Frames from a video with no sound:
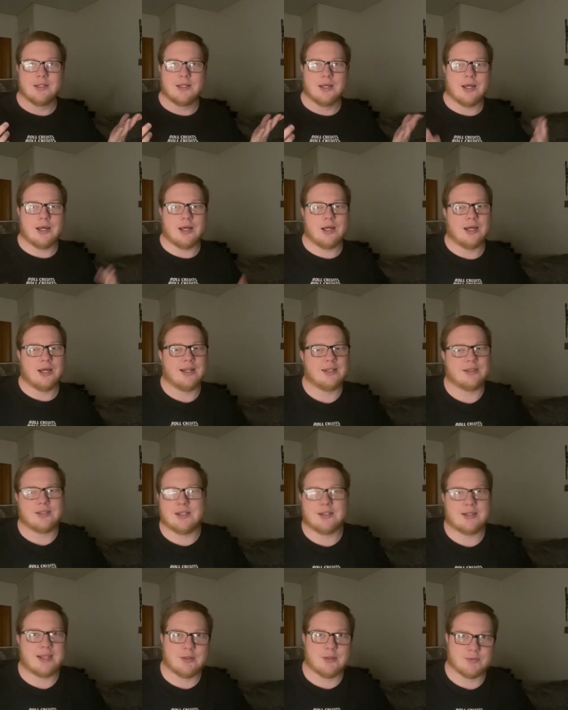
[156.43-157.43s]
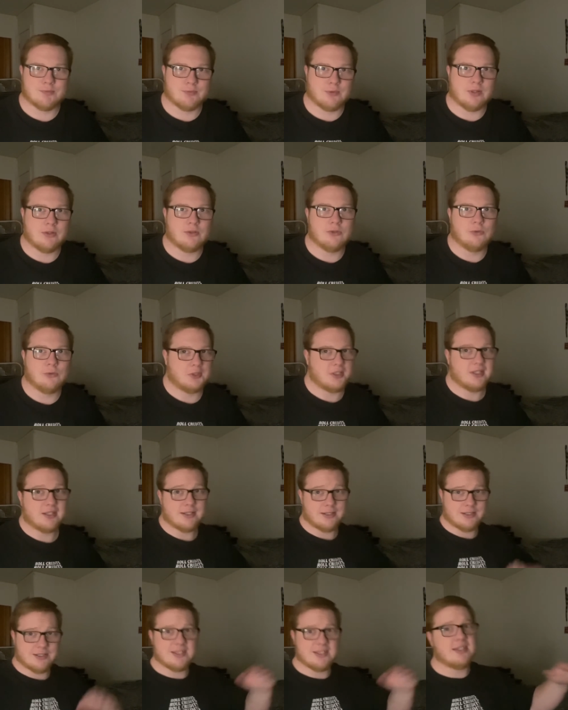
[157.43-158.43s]
I thought that was pretty cool what they
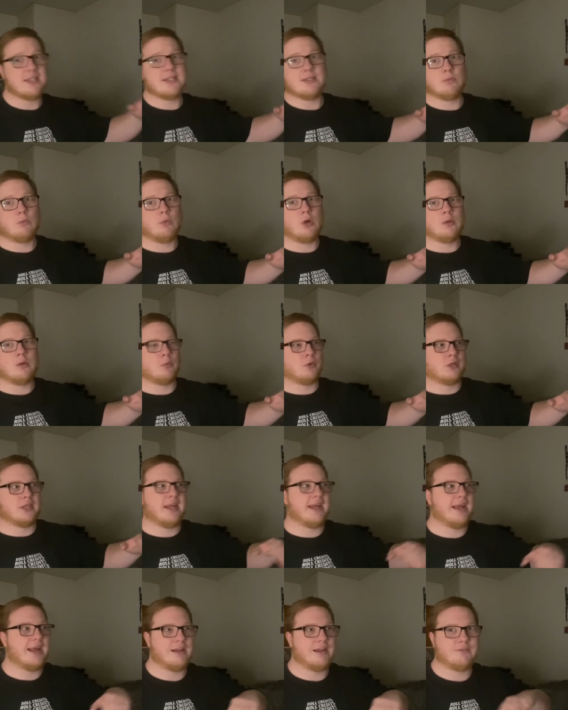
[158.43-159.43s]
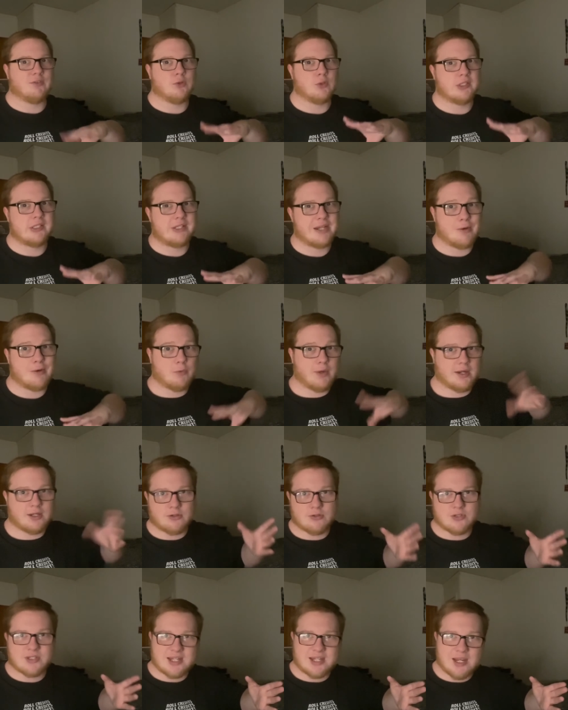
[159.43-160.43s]
did in Season 1, where they had a few of the
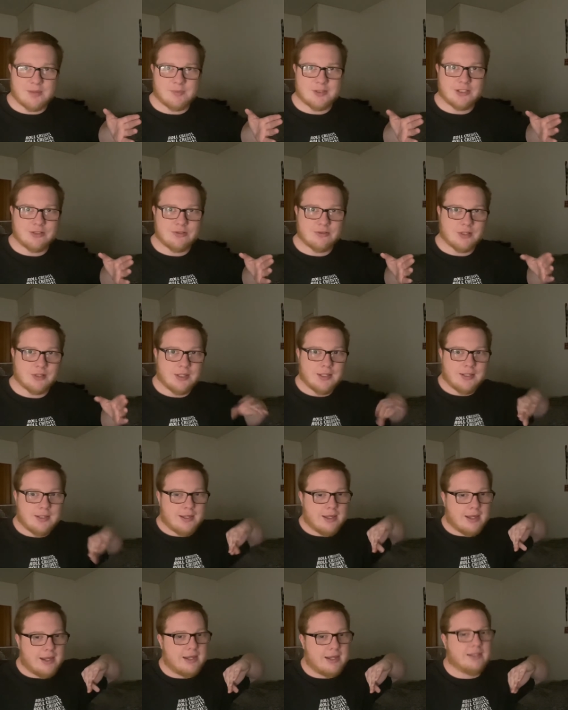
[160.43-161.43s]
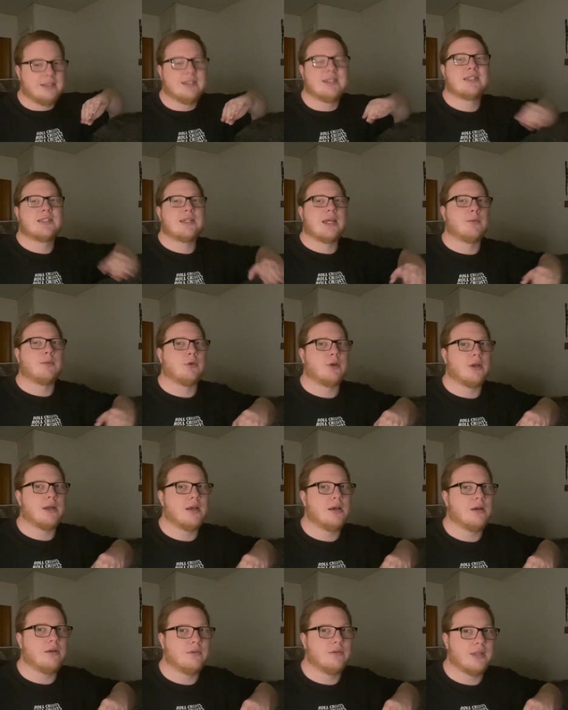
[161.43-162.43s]
directors cameo, and this time
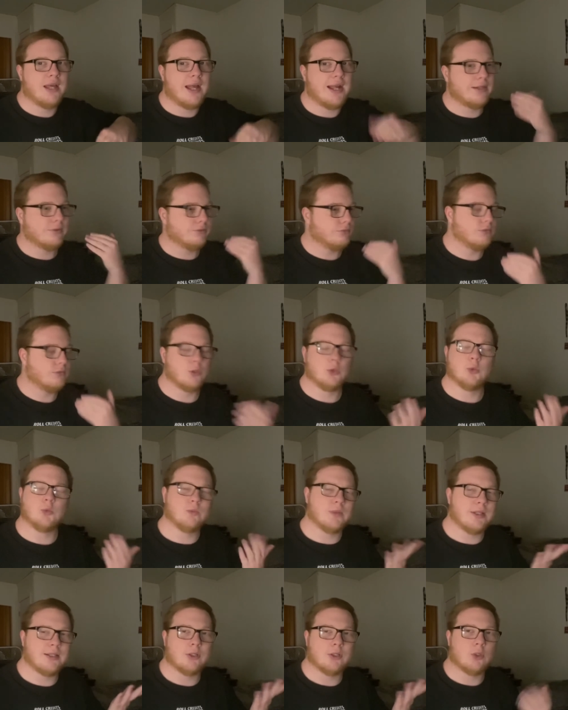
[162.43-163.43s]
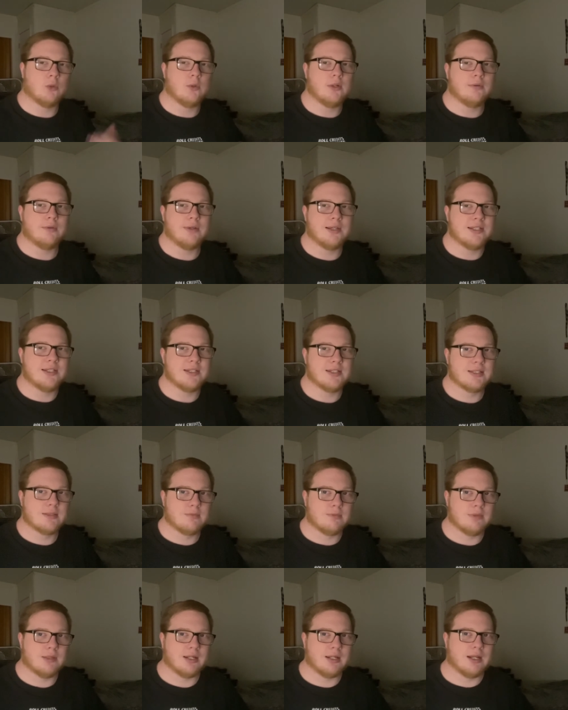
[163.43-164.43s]
around, I don't know who it was,
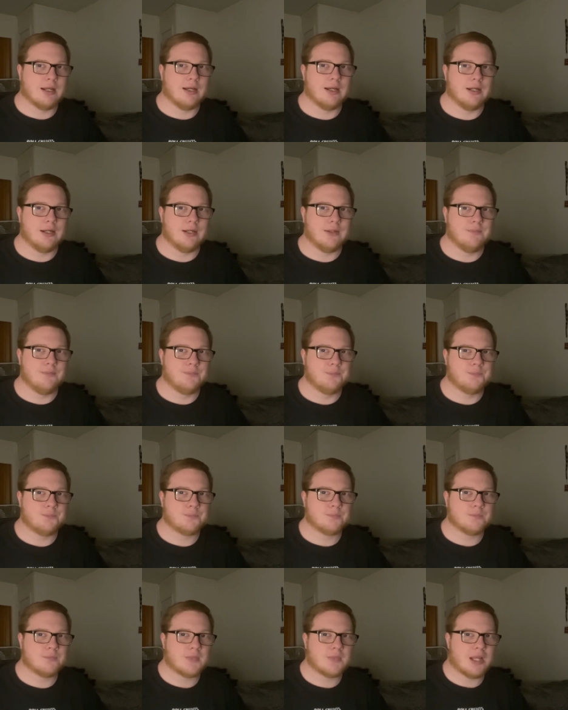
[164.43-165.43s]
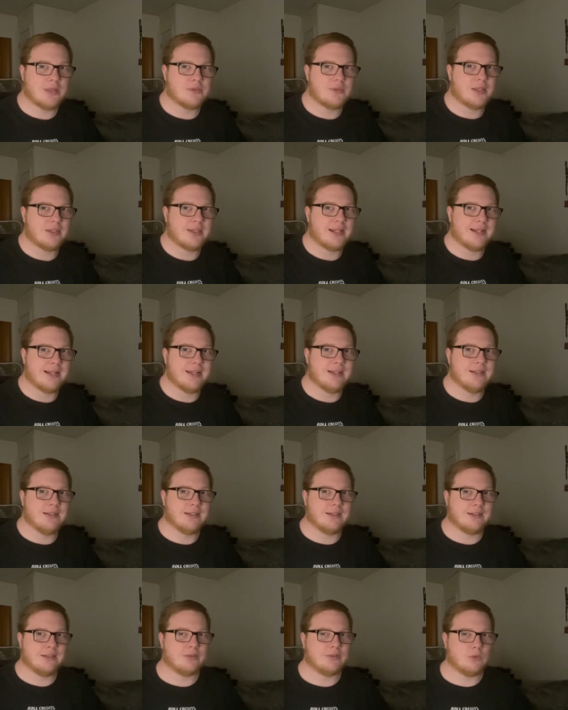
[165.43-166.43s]
but thought that
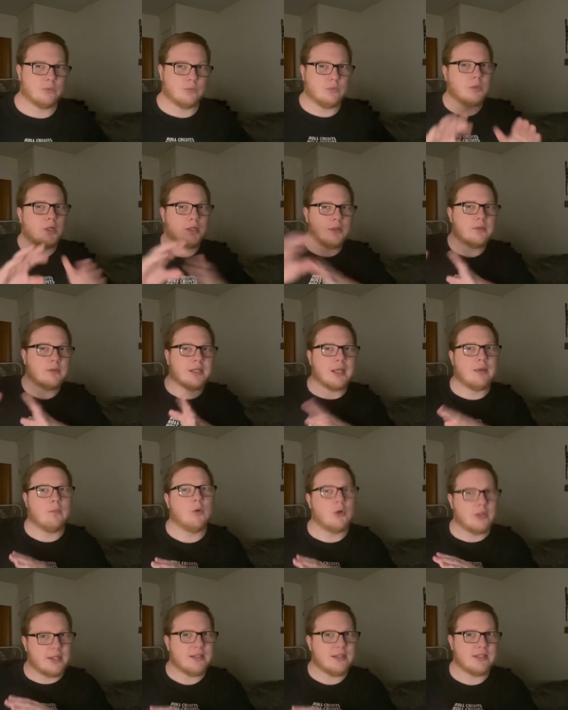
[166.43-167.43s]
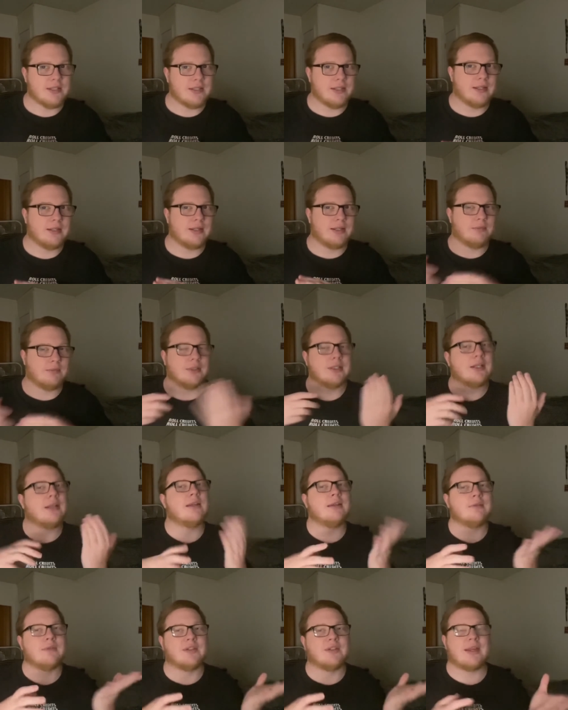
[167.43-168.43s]
ending, again, we'll get to the ending, but
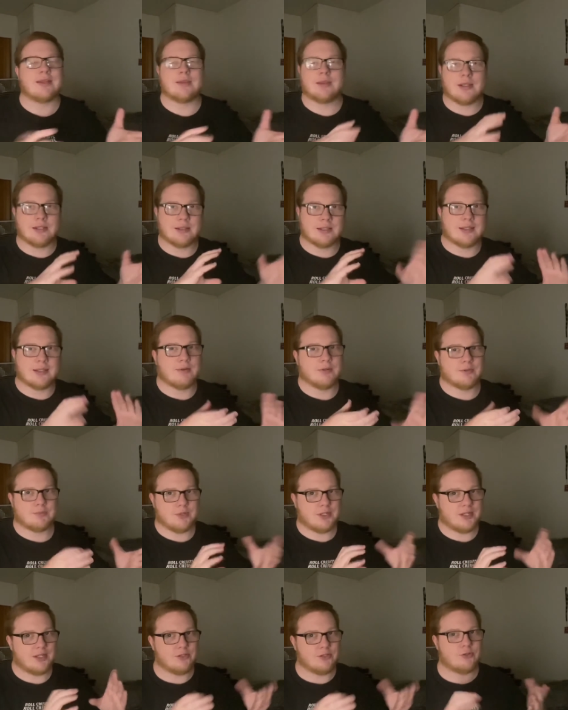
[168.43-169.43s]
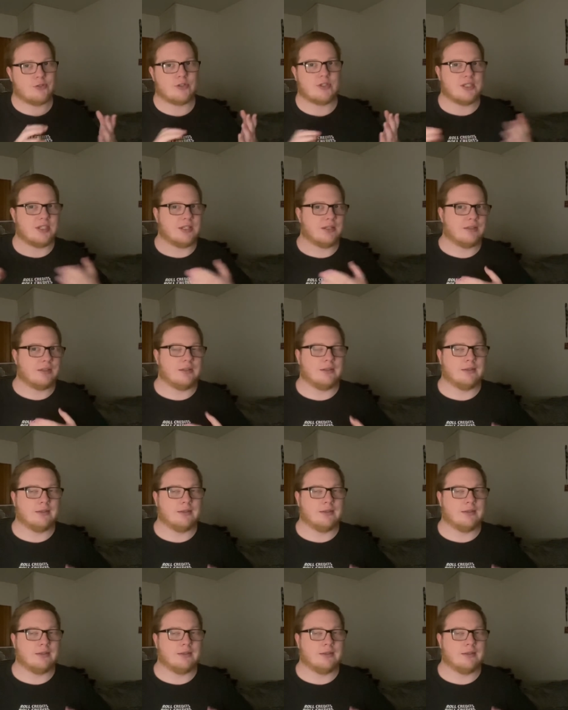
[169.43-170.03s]
anyways, I thought that was pretty interesting,